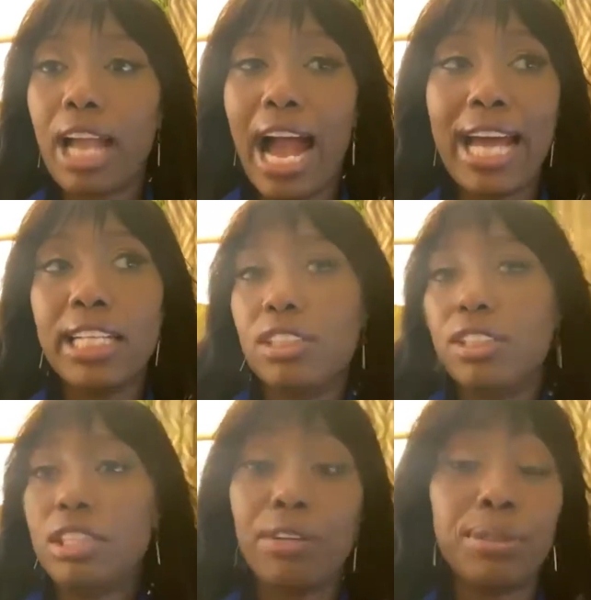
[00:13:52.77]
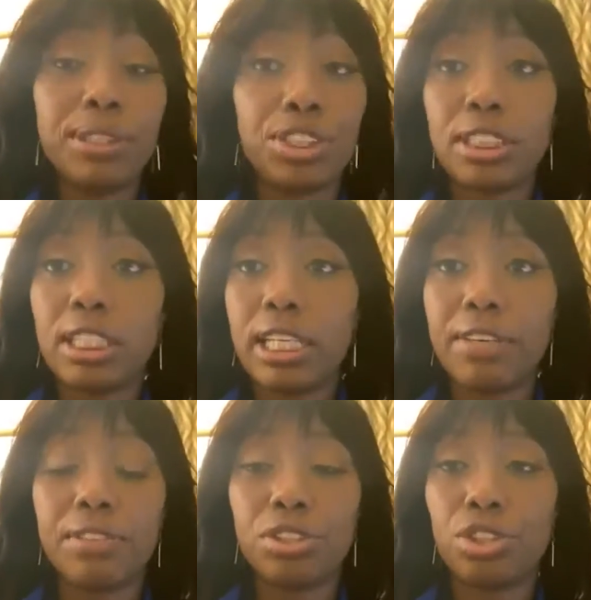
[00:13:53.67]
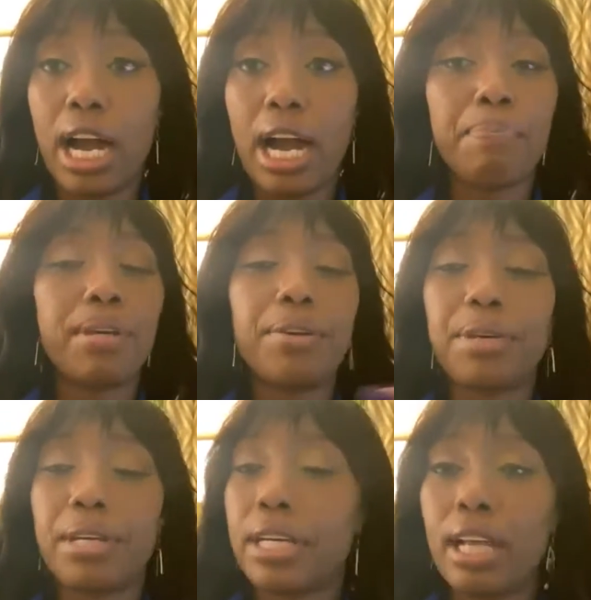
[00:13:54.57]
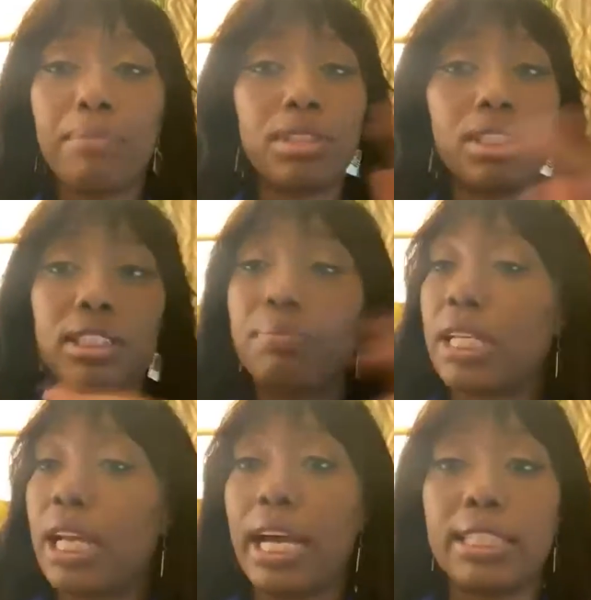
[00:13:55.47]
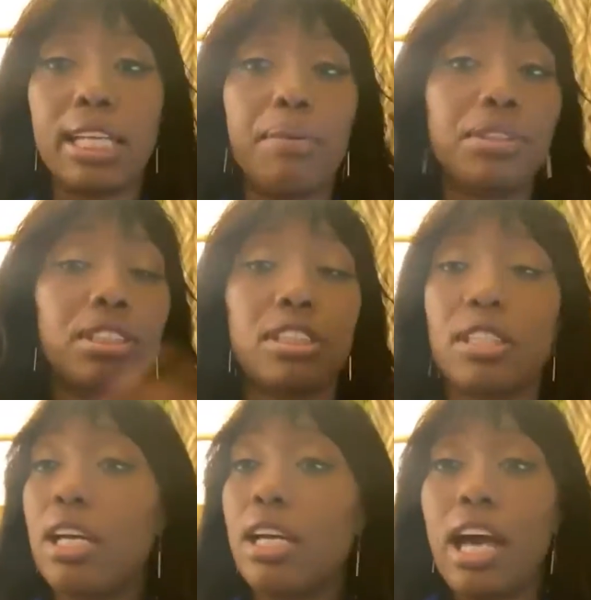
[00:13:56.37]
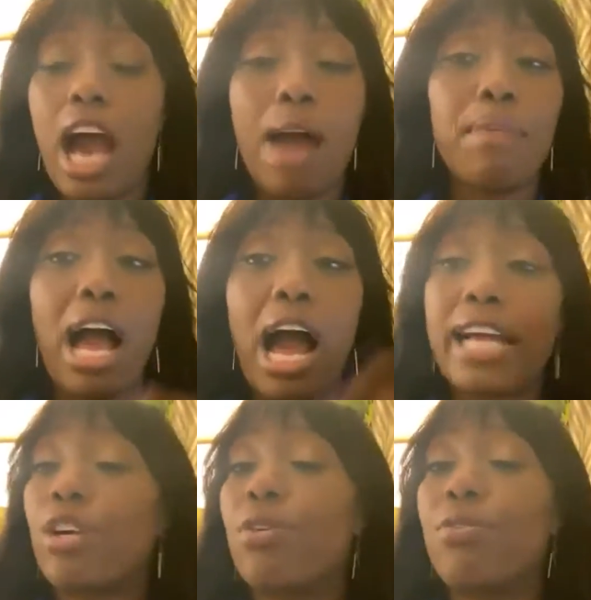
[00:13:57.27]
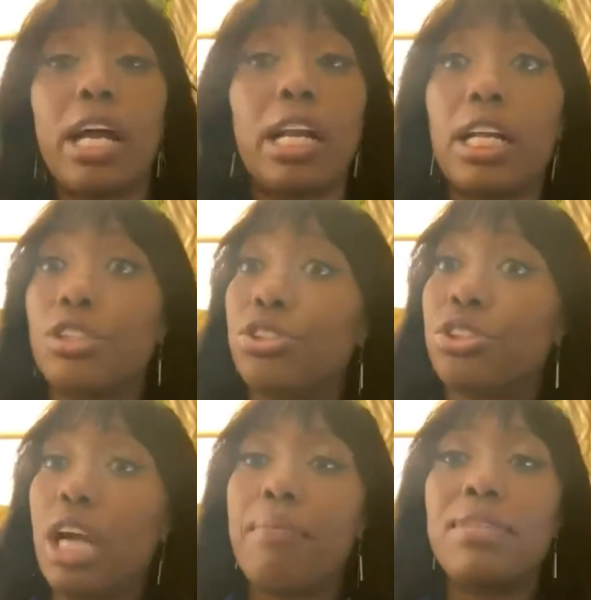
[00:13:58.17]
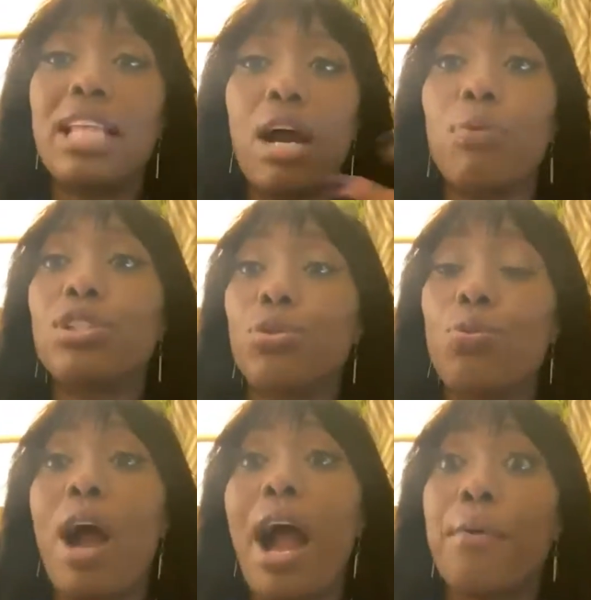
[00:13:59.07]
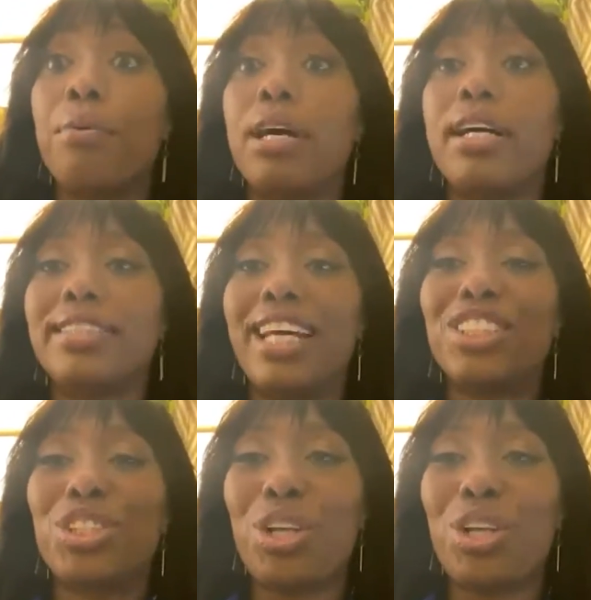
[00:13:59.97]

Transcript: I would just leave the job, period. I'm just being honest. I can go find another job. That was who I was as a